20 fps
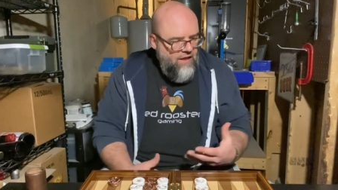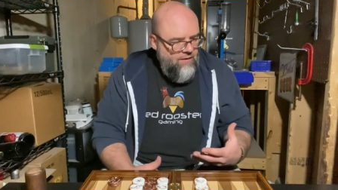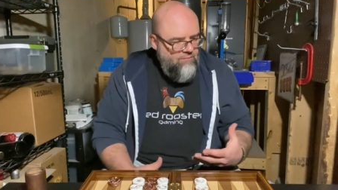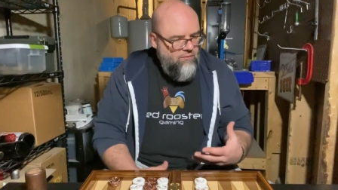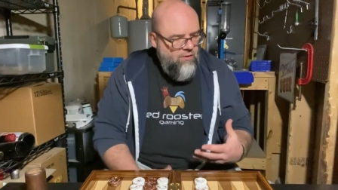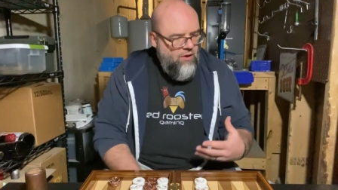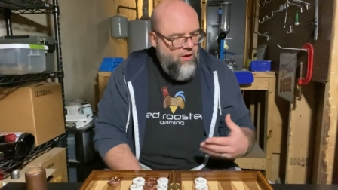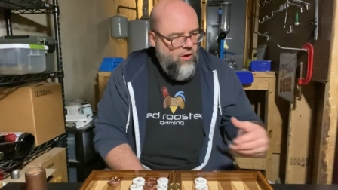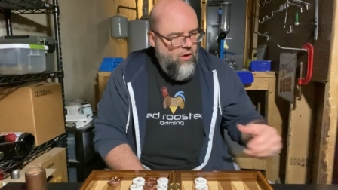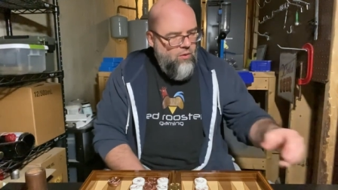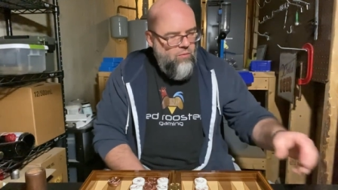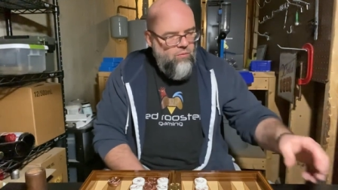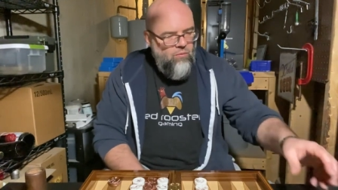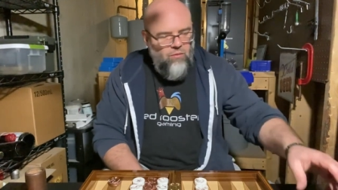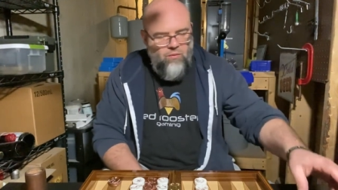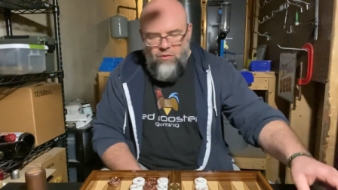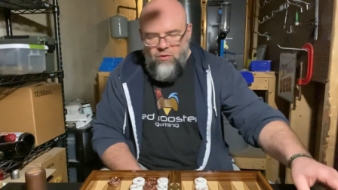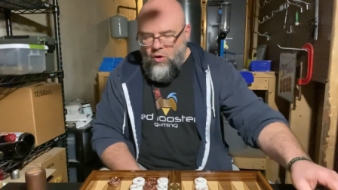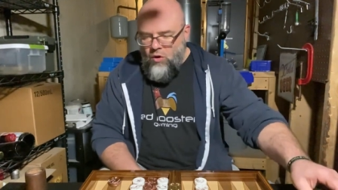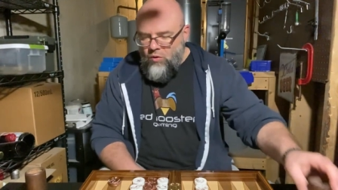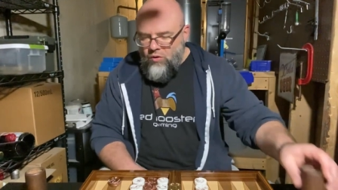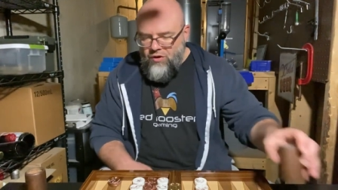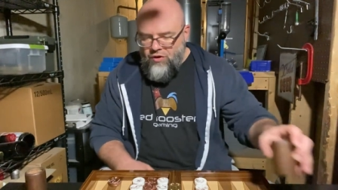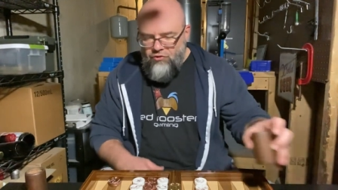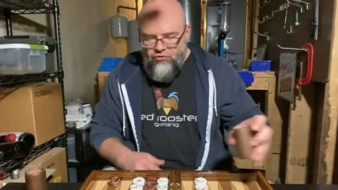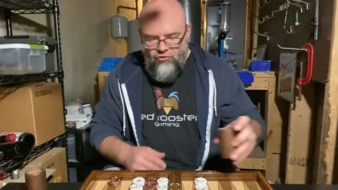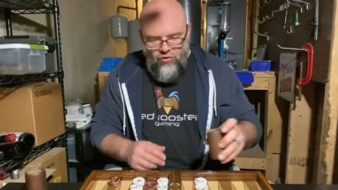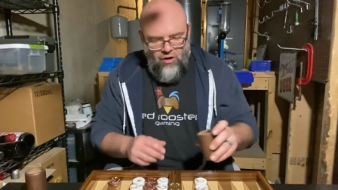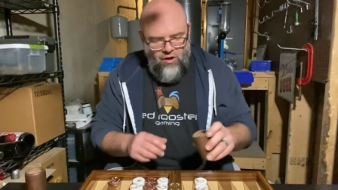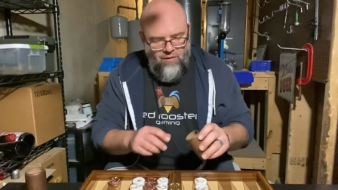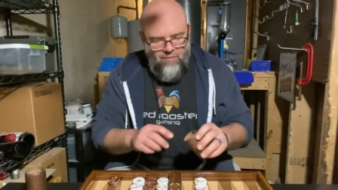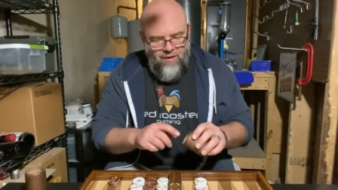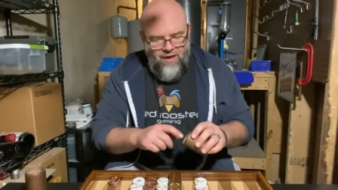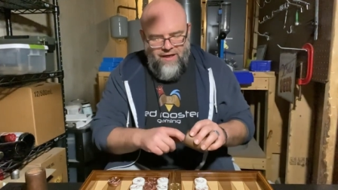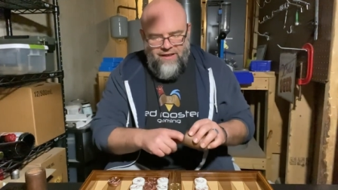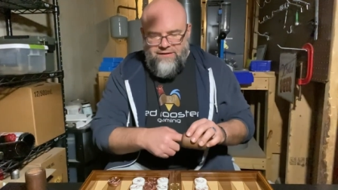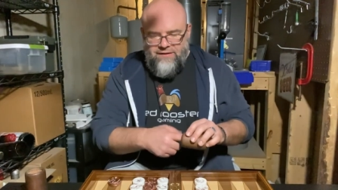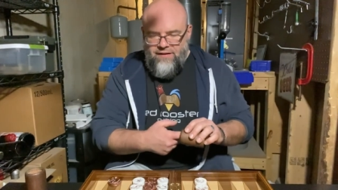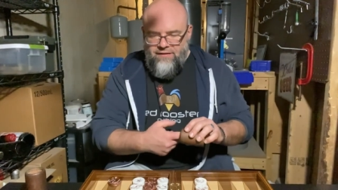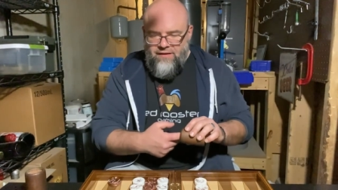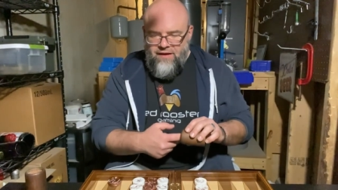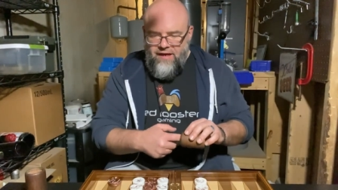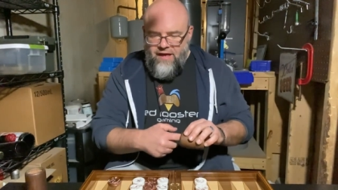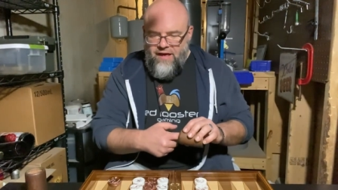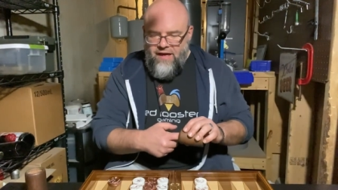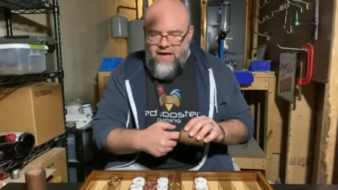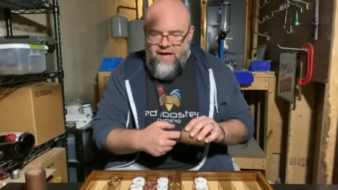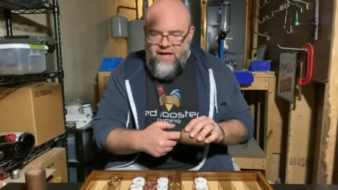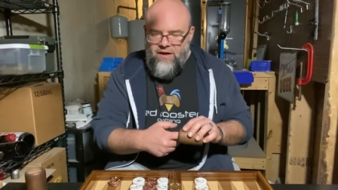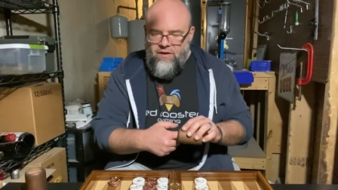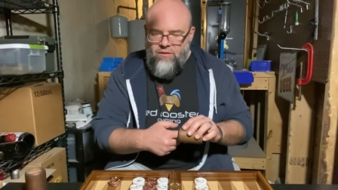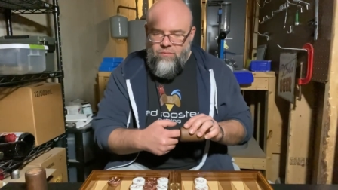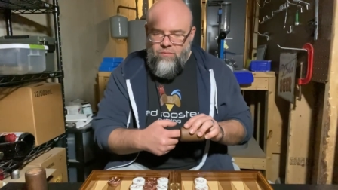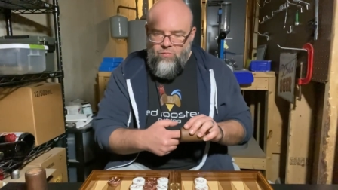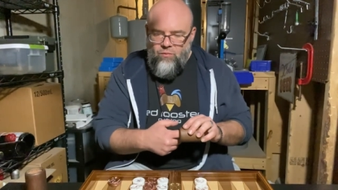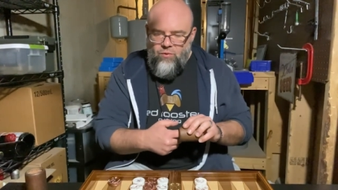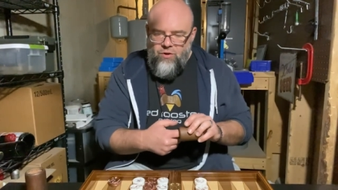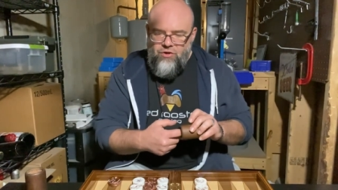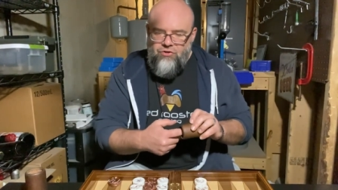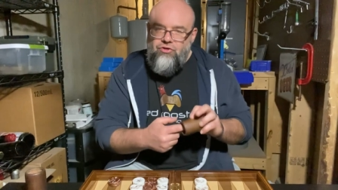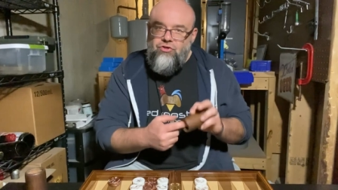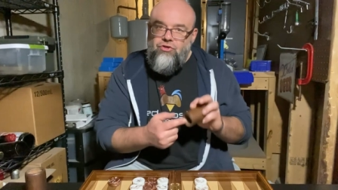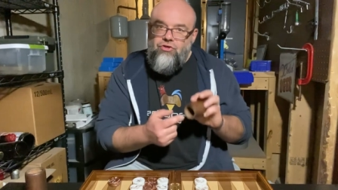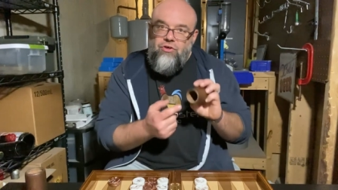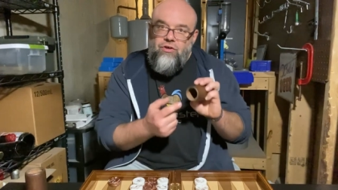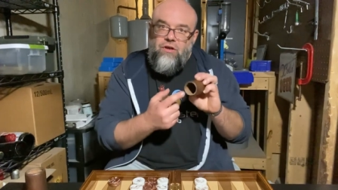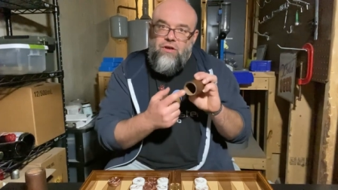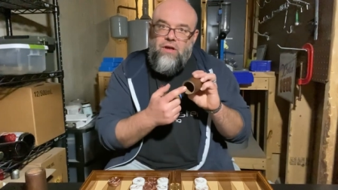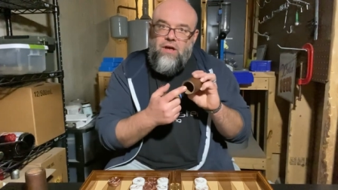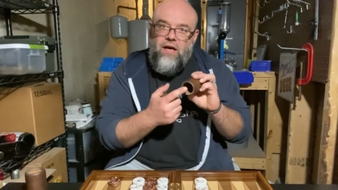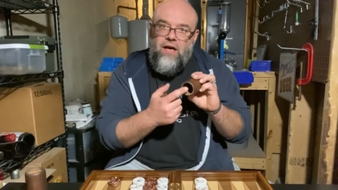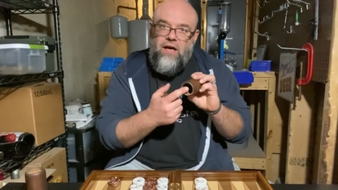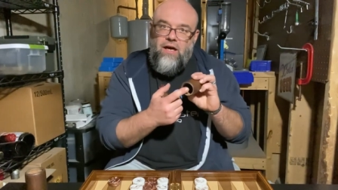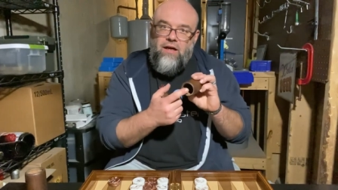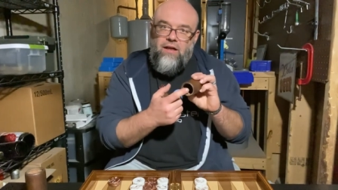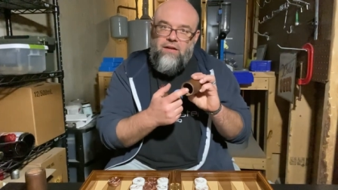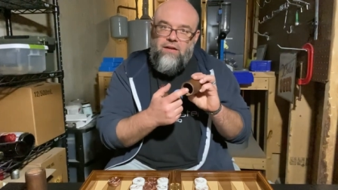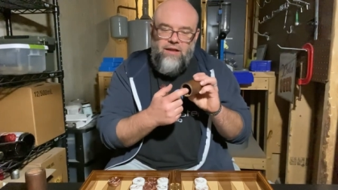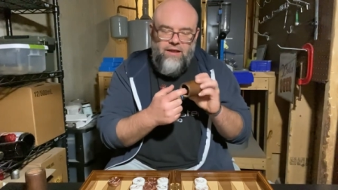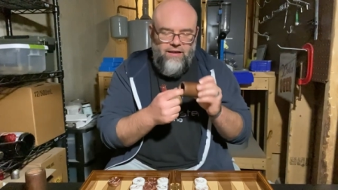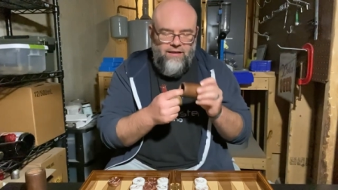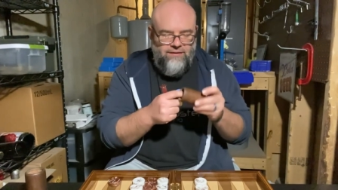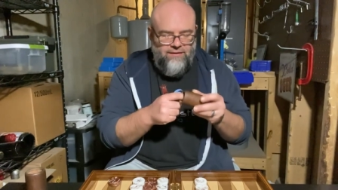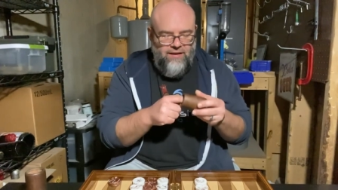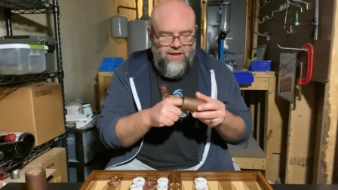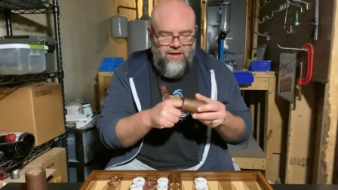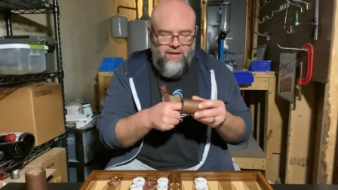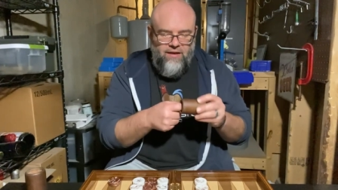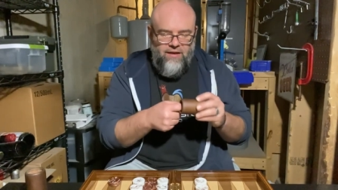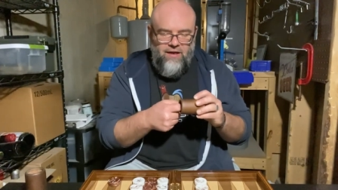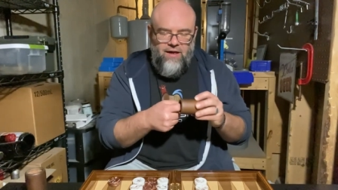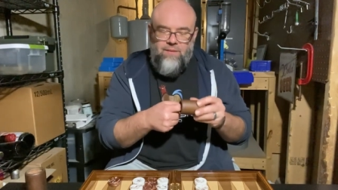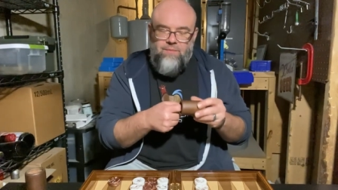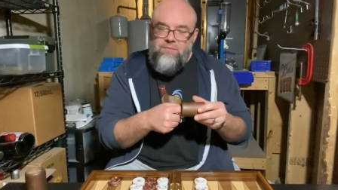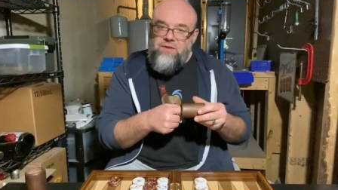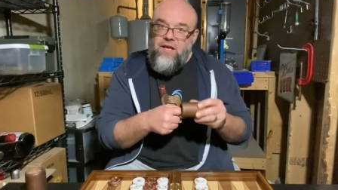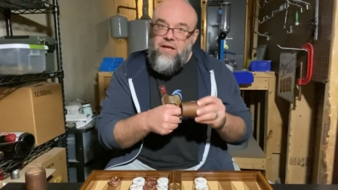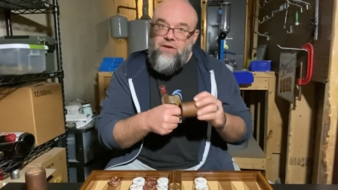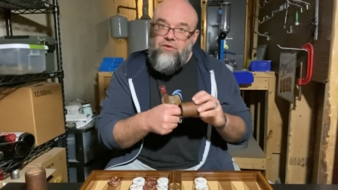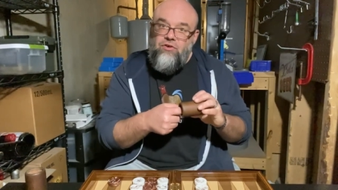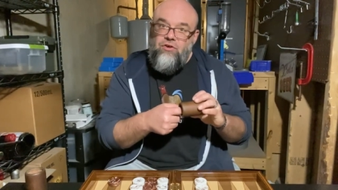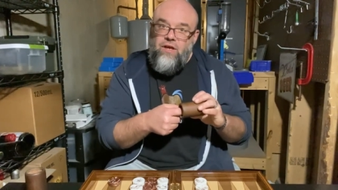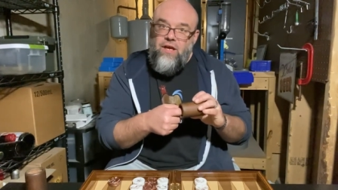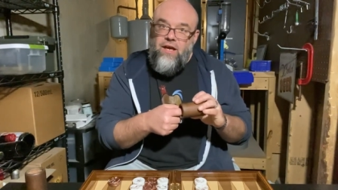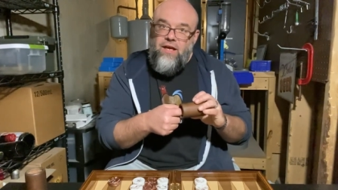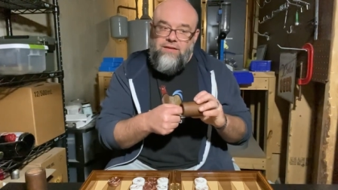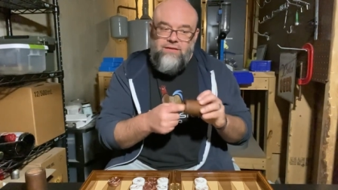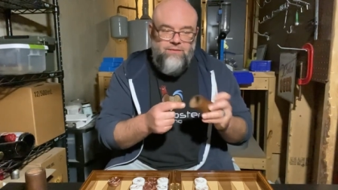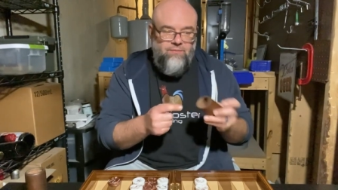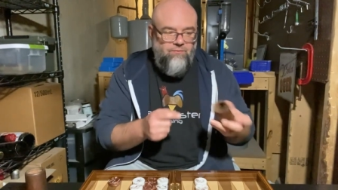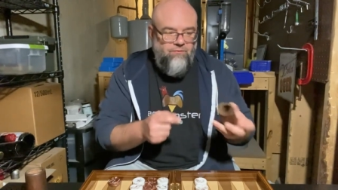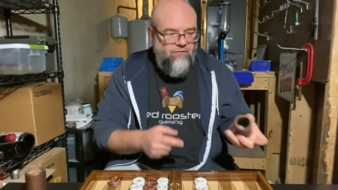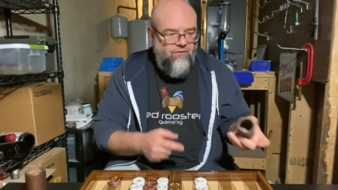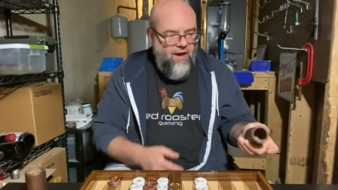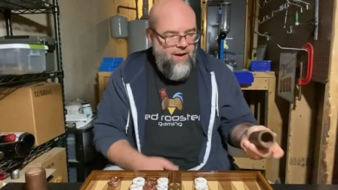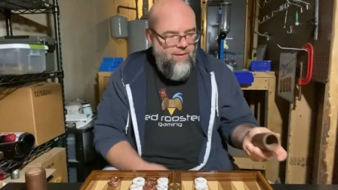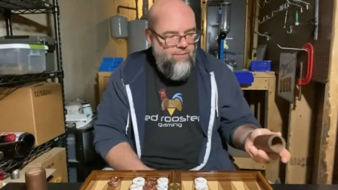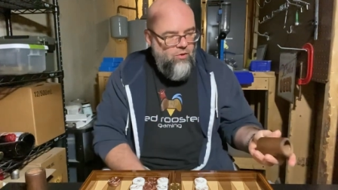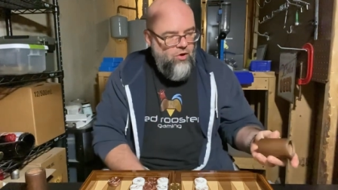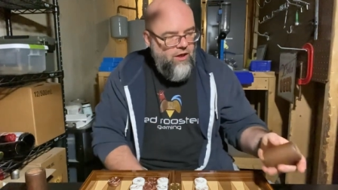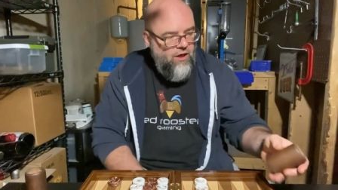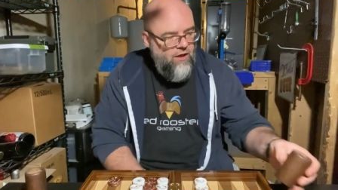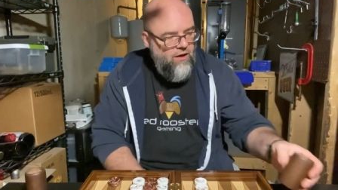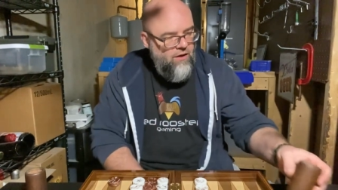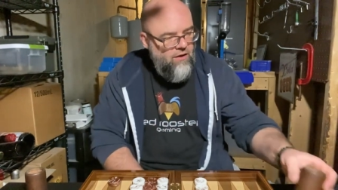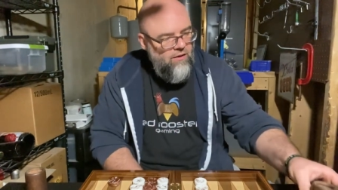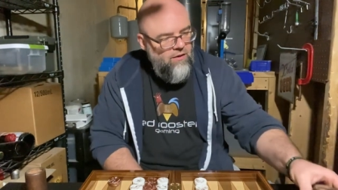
You know, only drawbacks, I think I kind of wish uh, the inside of the cups actually had some fabric.